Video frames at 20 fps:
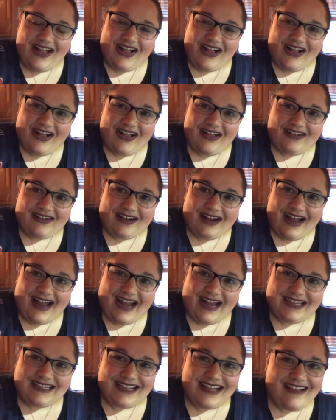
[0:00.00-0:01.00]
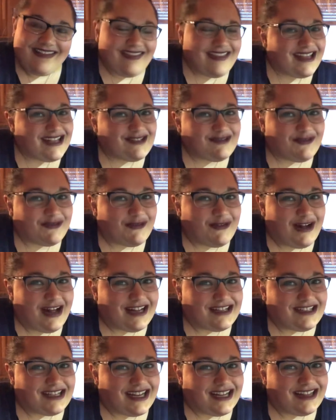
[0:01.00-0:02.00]
All right, thanks for
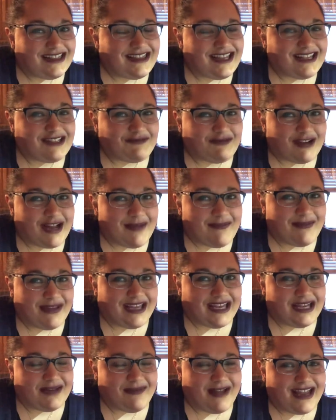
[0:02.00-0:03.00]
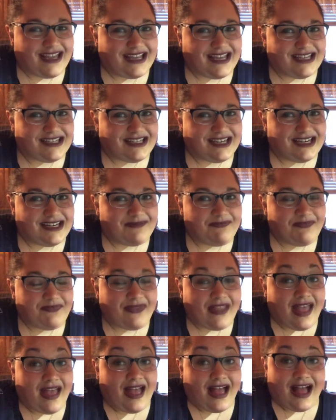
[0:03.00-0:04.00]
watching. Thanks for coming into my kitchen.
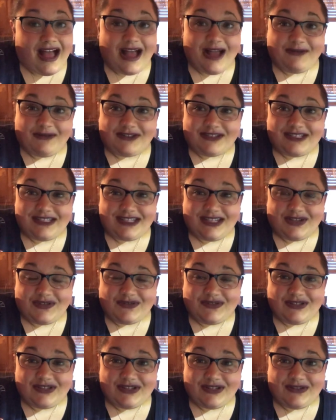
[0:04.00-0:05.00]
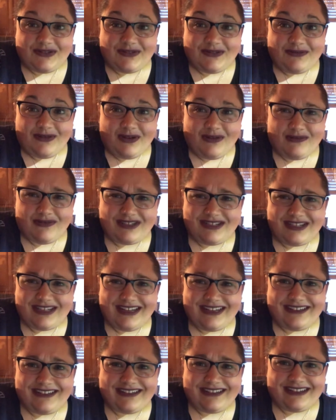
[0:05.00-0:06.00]
I will see you soon. What should
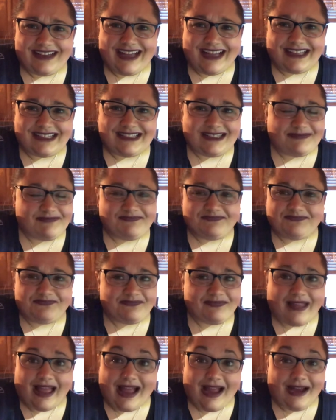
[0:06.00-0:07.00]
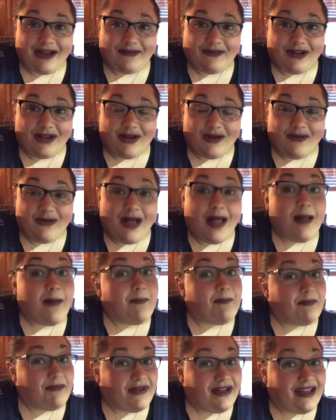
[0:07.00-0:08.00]
I cook next? I don't know,
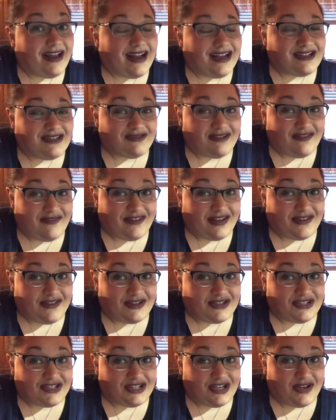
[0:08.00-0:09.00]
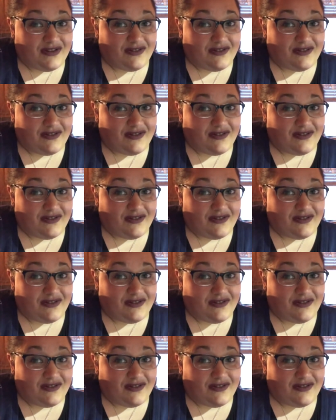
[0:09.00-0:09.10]
but I do have another snow